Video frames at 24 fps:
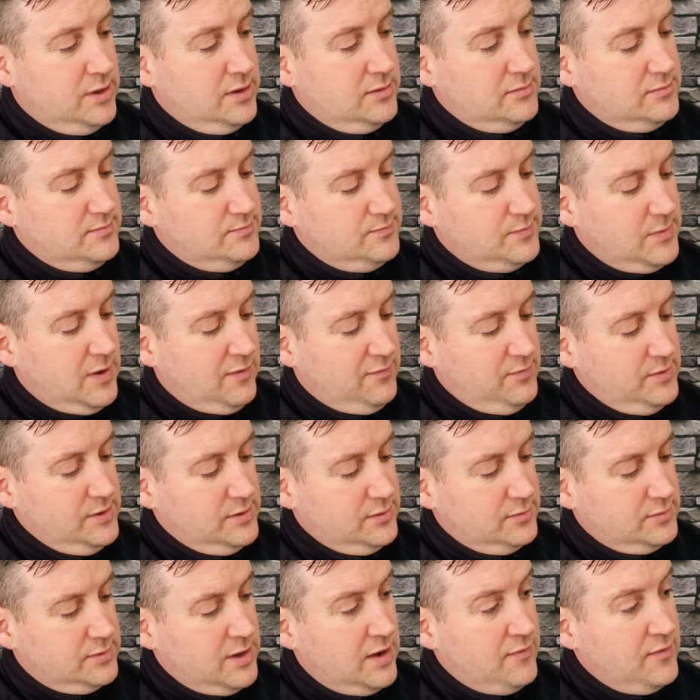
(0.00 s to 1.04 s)
but I've
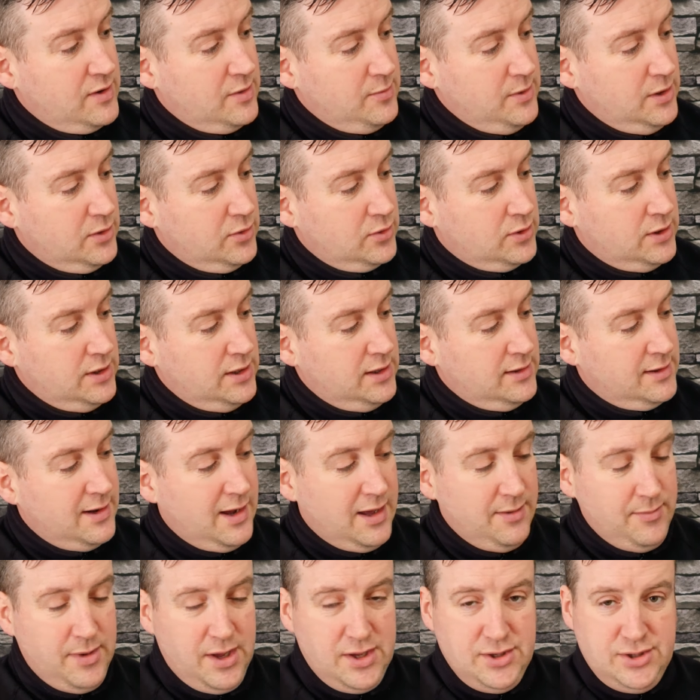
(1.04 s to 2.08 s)
been having a wee look at the
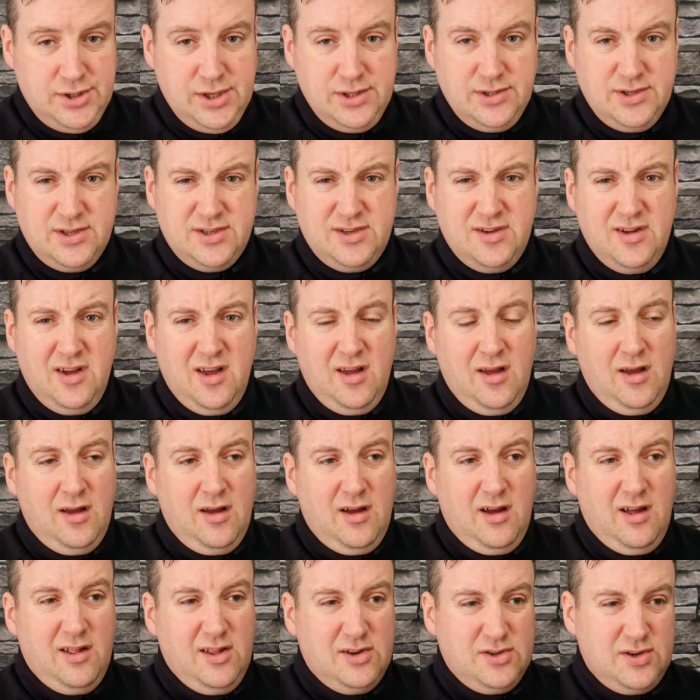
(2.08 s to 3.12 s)
dimensions,
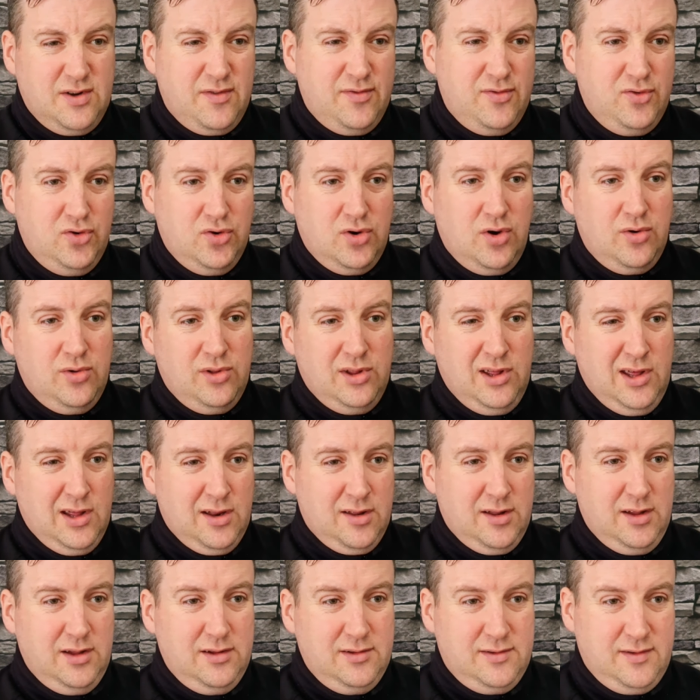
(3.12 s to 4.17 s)
and there's a few out there
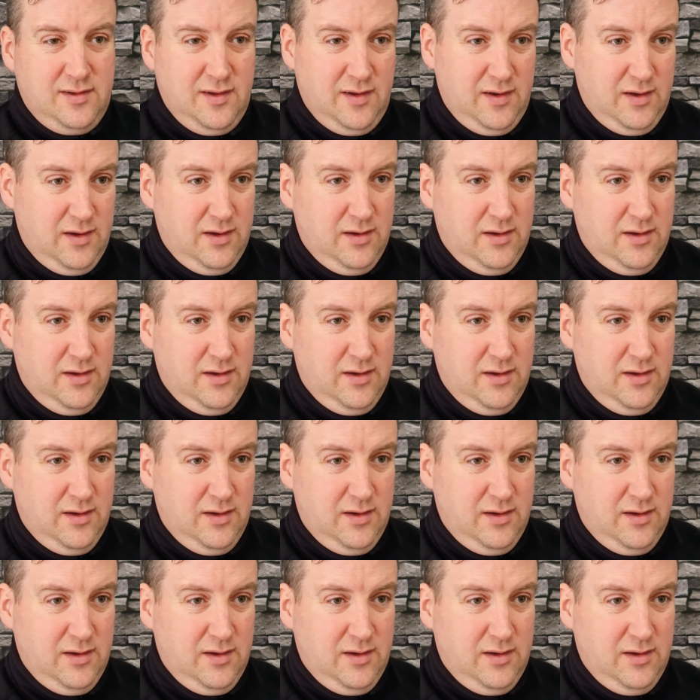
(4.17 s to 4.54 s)
that